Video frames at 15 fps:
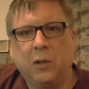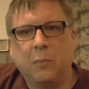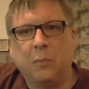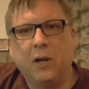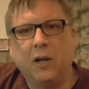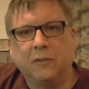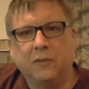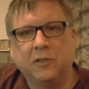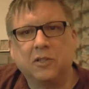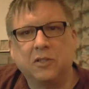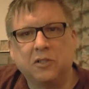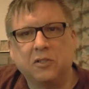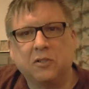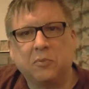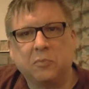But this
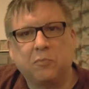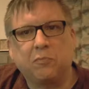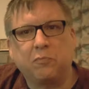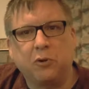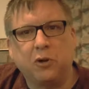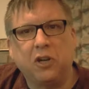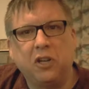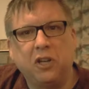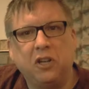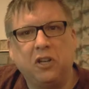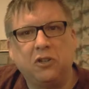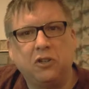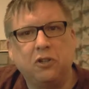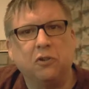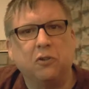is pretty
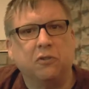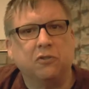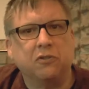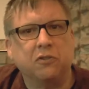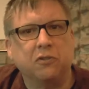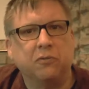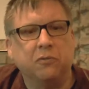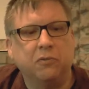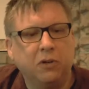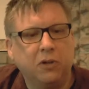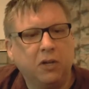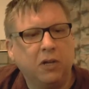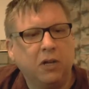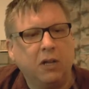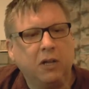in tune, so
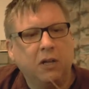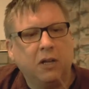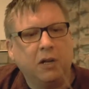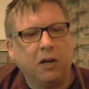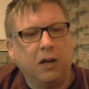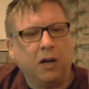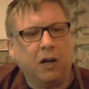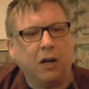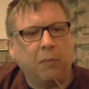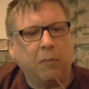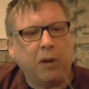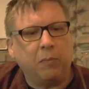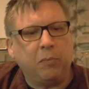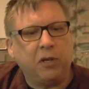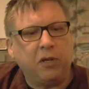
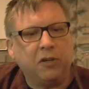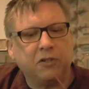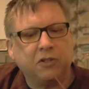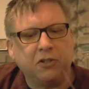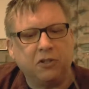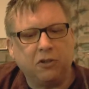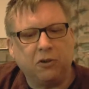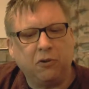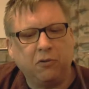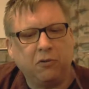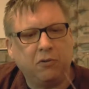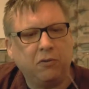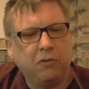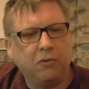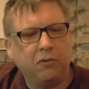my B is in tune,
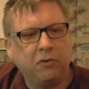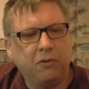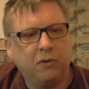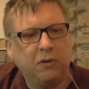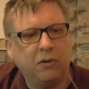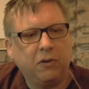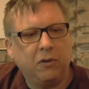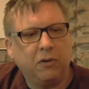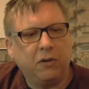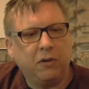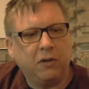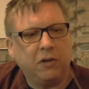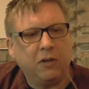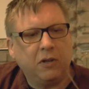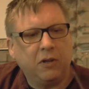
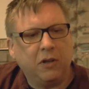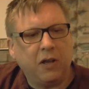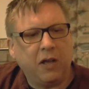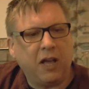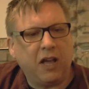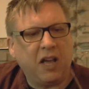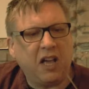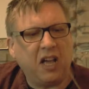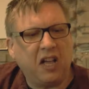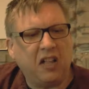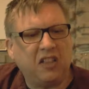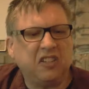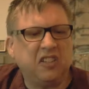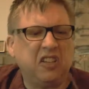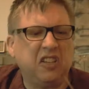and
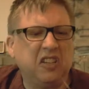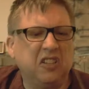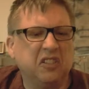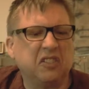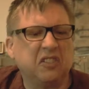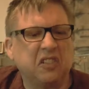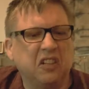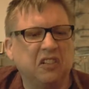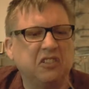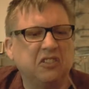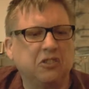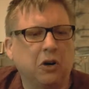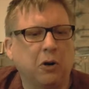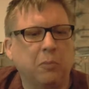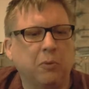the D is slightly
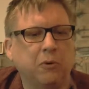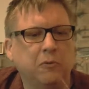sharp.